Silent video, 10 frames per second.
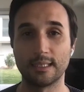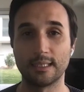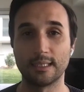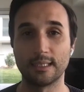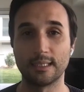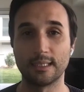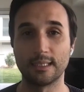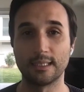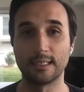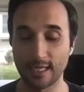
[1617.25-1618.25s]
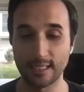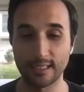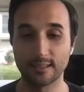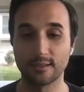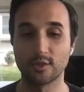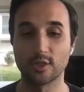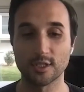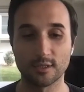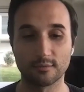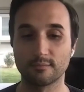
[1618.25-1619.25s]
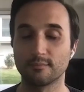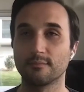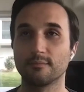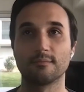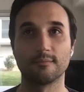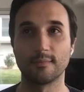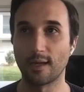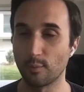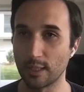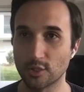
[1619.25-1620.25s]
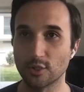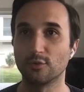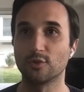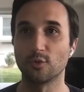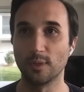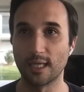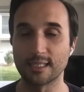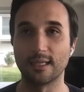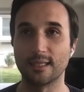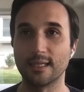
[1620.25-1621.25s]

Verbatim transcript: Um, so it, it's exciting. Just everybody should should realize that it,